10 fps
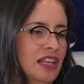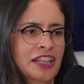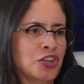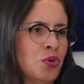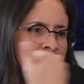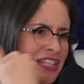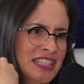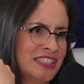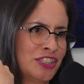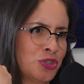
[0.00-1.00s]
and they don't want to
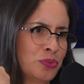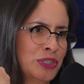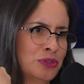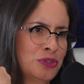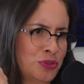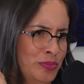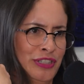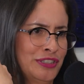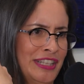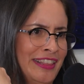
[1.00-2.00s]
listen to realtors
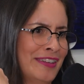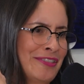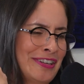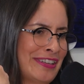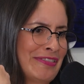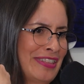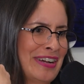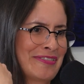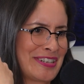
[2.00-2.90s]
because they think that